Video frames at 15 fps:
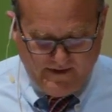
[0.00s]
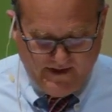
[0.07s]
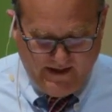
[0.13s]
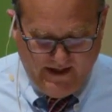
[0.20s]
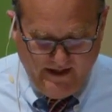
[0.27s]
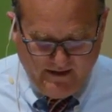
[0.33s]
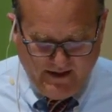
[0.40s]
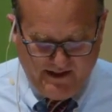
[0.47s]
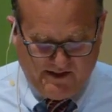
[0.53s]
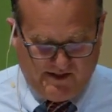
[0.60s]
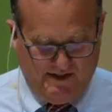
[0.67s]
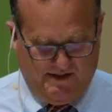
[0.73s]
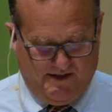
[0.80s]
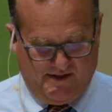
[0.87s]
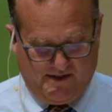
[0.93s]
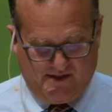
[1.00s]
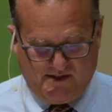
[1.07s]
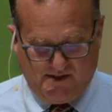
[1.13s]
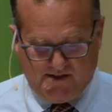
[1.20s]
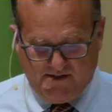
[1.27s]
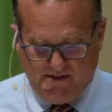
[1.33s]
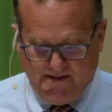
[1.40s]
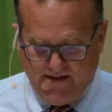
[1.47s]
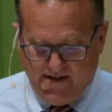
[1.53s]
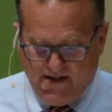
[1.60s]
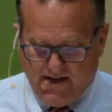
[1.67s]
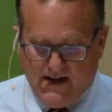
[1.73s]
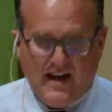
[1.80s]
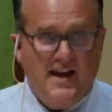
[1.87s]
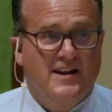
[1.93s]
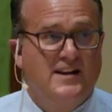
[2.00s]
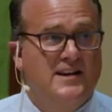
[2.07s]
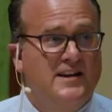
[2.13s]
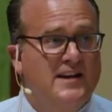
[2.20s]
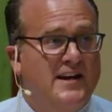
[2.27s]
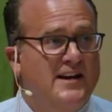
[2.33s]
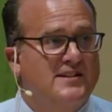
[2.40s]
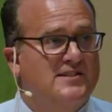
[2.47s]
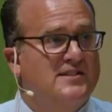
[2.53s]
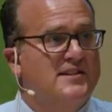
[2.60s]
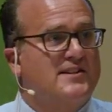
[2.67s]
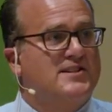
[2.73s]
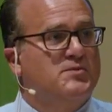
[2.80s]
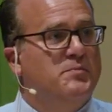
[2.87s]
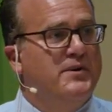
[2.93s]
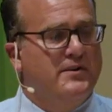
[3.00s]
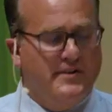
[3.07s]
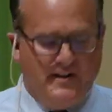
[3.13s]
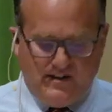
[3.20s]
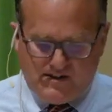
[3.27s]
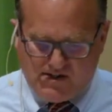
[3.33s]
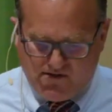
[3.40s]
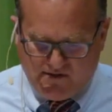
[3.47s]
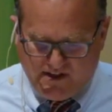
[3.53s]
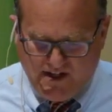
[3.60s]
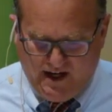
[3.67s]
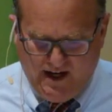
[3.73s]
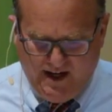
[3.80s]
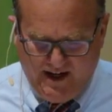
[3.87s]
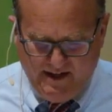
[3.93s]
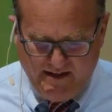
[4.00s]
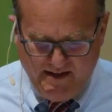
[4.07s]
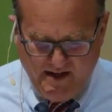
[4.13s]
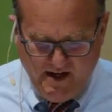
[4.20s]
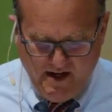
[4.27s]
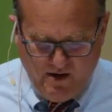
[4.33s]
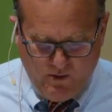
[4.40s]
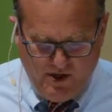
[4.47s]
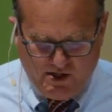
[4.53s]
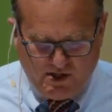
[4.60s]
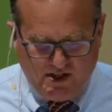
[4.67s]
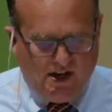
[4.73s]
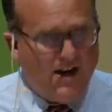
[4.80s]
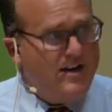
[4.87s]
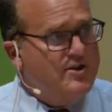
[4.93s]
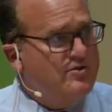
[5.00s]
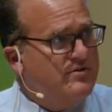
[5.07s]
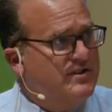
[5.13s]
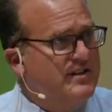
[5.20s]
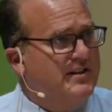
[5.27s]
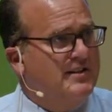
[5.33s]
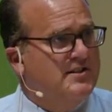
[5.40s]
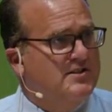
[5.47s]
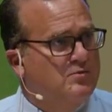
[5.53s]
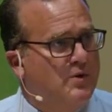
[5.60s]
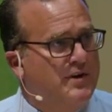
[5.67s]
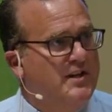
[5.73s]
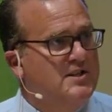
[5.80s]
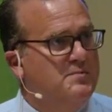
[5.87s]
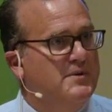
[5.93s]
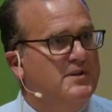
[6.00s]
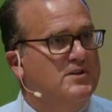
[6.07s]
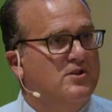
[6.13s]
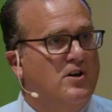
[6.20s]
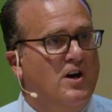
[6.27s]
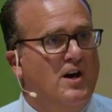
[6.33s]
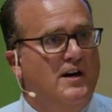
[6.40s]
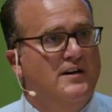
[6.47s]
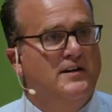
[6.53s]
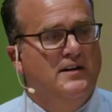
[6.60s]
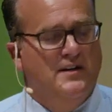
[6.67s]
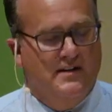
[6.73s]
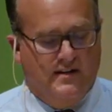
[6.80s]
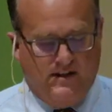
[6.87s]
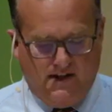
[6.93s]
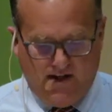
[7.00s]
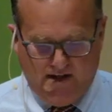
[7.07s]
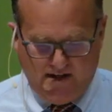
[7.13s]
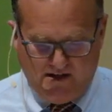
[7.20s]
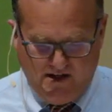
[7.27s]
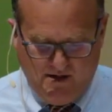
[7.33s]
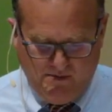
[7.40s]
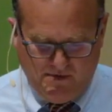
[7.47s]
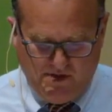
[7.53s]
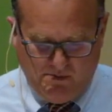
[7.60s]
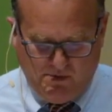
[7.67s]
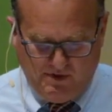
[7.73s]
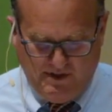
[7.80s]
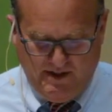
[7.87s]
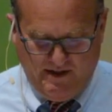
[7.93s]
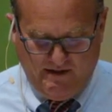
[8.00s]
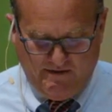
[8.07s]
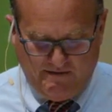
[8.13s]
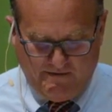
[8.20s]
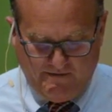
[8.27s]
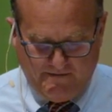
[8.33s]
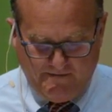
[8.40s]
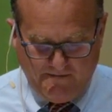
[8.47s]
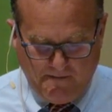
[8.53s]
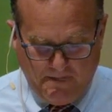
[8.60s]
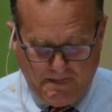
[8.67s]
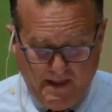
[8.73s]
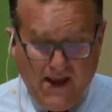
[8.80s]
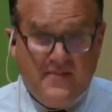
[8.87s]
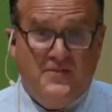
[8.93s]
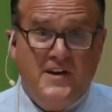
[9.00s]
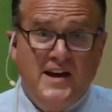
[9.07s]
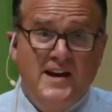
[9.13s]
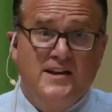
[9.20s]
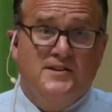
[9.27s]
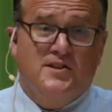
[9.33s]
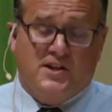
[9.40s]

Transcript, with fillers: he listens and he has an experience of God which contradicts what he's been taught and come to believe. And then, to